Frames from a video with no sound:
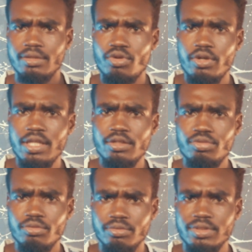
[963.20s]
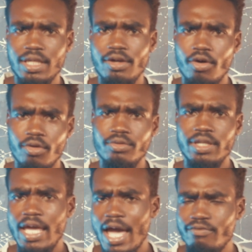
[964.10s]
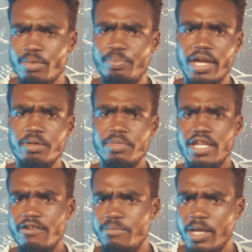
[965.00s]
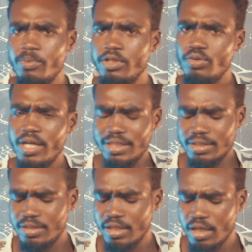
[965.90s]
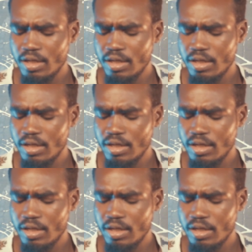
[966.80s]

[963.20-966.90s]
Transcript: So you need to say, oh, they haven't paid me, they've paid. Which one is?